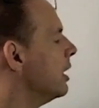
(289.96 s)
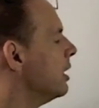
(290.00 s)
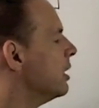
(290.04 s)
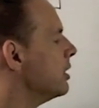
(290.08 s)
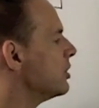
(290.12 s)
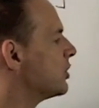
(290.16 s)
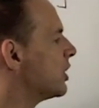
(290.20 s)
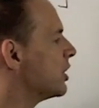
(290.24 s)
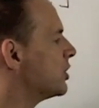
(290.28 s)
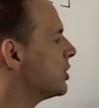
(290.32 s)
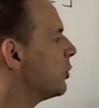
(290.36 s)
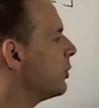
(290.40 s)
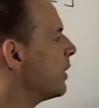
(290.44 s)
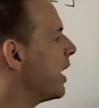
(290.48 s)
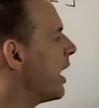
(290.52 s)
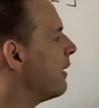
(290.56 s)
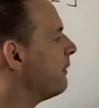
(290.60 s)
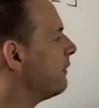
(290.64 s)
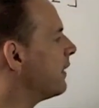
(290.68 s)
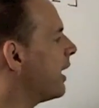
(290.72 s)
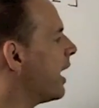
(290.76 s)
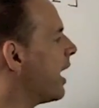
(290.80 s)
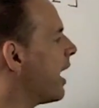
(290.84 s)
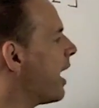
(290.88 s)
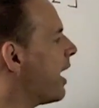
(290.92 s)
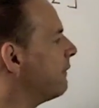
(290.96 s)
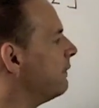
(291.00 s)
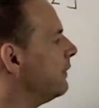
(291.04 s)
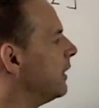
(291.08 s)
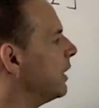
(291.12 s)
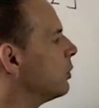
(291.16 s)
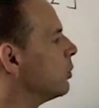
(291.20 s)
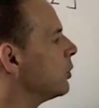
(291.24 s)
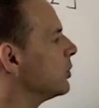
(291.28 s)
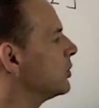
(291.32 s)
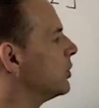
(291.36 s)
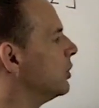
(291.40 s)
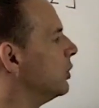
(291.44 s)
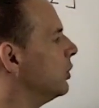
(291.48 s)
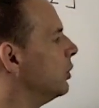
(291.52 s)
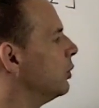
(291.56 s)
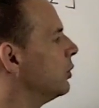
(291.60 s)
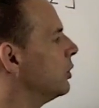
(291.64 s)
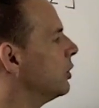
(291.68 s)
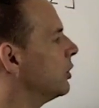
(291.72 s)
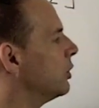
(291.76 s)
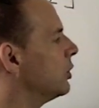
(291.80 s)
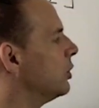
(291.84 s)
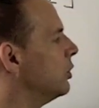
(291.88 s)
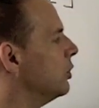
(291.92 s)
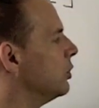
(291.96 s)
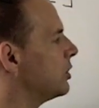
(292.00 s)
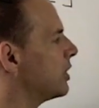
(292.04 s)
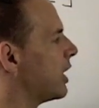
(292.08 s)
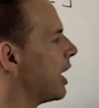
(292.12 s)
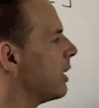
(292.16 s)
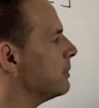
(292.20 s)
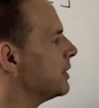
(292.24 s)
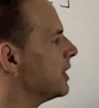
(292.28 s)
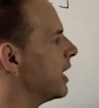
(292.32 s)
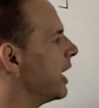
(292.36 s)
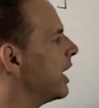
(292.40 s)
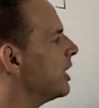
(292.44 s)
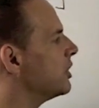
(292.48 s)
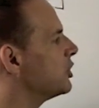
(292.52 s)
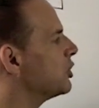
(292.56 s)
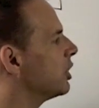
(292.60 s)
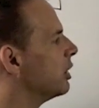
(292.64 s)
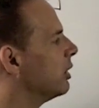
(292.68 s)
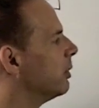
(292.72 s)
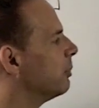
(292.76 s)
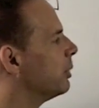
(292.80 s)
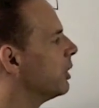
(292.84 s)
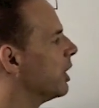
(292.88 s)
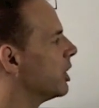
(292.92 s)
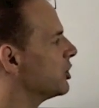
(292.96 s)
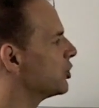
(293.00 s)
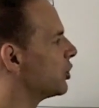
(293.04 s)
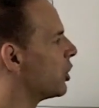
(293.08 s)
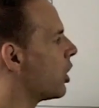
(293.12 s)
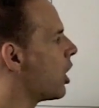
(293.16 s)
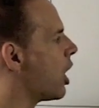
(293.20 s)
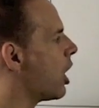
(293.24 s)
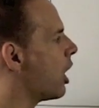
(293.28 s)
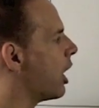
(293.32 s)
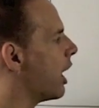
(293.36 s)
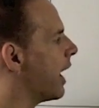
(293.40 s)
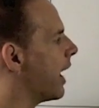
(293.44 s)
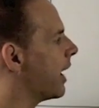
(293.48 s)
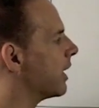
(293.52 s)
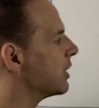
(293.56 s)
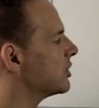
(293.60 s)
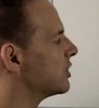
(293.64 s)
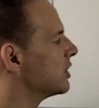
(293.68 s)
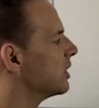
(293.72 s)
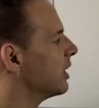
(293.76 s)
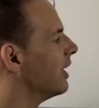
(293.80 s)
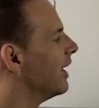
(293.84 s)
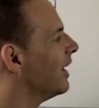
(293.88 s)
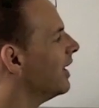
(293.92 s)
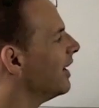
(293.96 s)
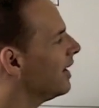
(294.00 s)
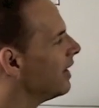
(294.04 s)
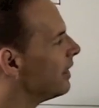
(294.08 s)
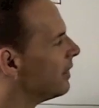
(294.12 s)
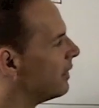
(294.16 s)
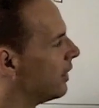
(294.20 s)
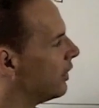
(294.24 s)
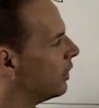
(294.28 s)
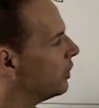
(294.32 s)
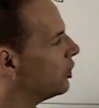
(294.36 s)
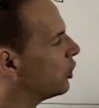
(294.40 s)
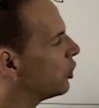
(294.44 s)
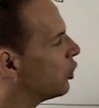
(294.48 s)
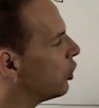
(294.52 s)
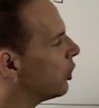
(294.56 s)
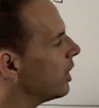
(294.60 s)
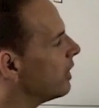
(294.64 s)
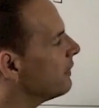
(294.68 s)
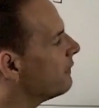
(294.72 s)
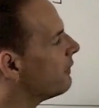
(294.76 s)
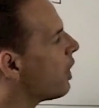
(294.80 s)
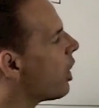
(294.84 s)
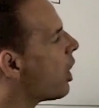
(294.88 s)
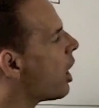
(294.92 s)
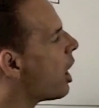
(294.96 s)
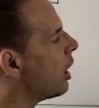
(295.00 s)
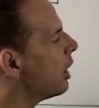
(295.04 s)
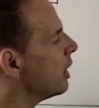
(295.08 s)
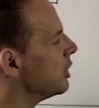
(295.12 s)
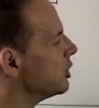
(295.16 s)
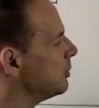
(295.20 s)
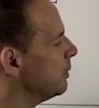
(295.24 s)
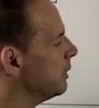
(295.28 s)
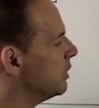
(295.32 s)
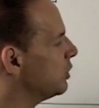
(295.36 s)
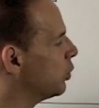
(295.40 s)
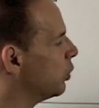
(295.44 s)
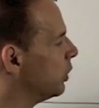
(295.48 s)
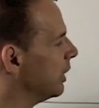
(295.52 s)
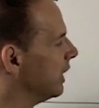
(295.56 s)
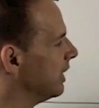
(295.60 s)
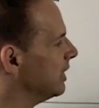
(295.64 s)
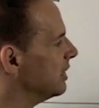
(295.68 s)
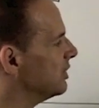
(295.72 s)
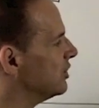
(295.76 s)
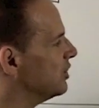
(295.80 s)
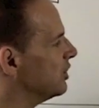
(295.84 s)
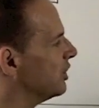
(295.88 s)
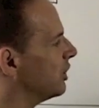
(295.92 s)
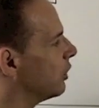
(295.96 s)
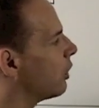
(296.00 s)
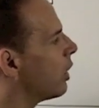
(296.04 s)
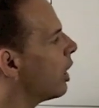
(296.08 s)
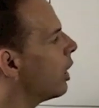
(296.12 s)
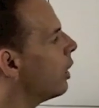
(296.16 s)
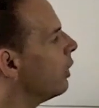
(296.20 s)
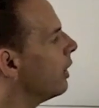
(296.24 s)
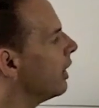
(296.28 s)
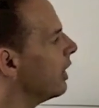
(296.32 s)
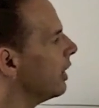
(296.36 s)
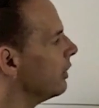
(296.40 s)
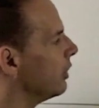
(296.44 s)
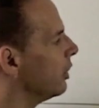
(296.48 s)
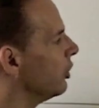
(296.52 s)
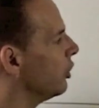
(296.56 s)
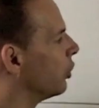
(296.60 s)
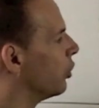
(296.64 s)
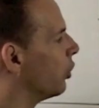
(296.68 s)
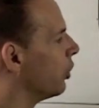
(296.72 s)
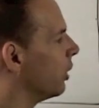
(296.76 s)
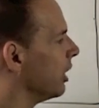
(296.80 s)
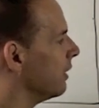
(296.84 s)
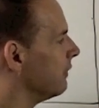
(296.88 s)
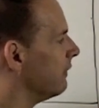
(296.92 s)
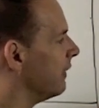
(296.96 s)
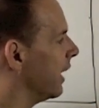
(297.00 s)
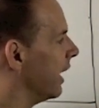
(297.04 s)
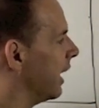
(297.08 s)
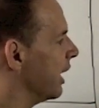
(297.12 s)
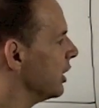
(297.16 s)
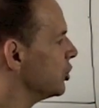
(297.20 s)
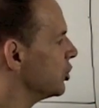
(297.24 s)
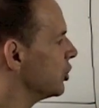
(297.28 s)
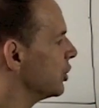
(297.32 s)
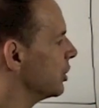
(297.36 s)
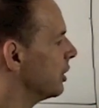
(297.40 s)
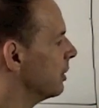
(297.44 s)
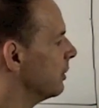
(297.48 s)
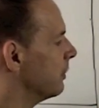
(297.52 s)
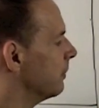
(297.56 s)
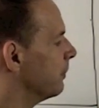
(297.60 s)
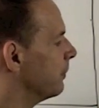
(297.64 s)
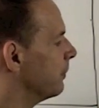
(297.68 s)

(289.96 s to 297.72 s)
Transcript: such that we have f equal to q times h plus rx. Then the degree of r is between 0 and the degree of h.